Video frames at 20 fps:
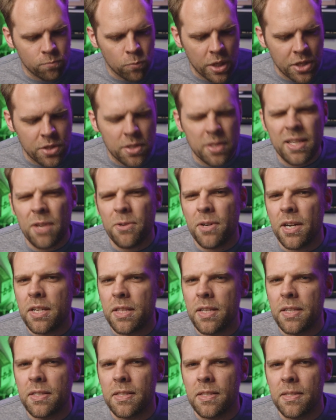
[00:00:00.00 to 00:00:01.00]
which the soundtrack to
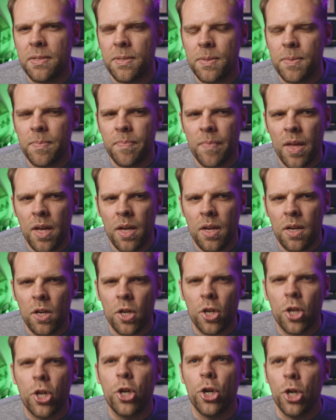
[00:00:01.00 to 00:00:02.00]
this is
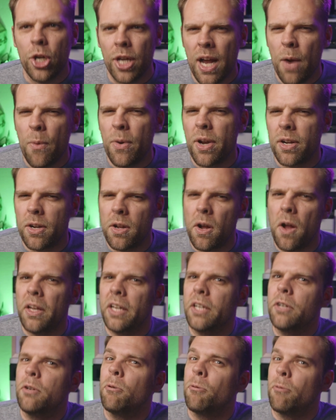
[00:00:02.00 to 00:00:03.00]
good. I wouldn't call
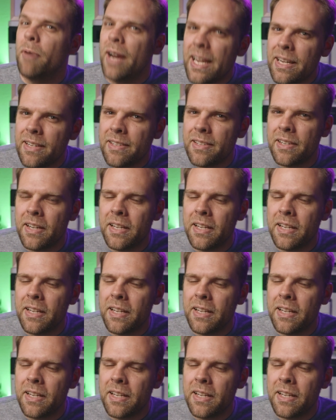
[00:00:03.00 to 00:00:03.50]
it great.